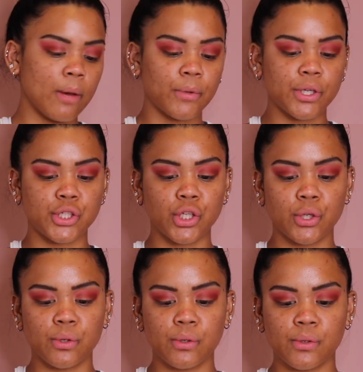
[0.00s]
I'm going to
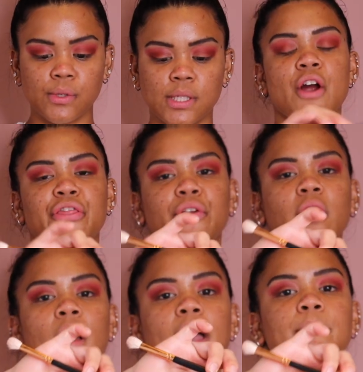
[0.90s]
use
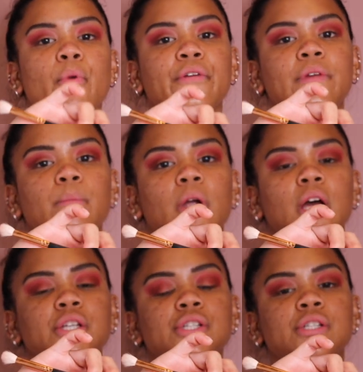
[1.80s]
R39 Morphe
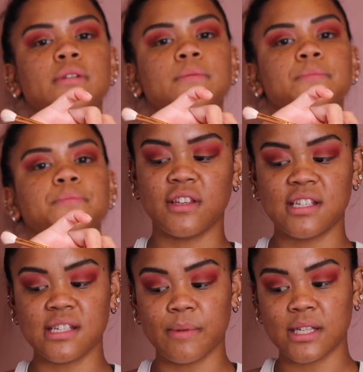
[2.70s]
brush.
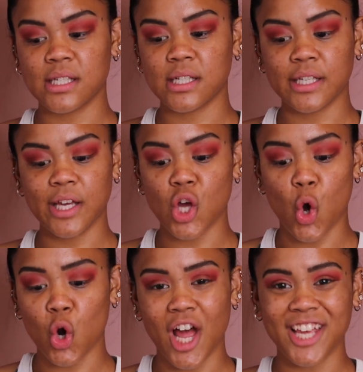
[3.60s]
This is basically
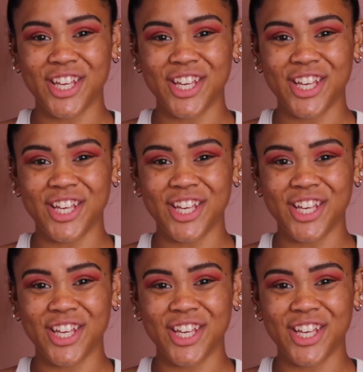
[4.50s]
all I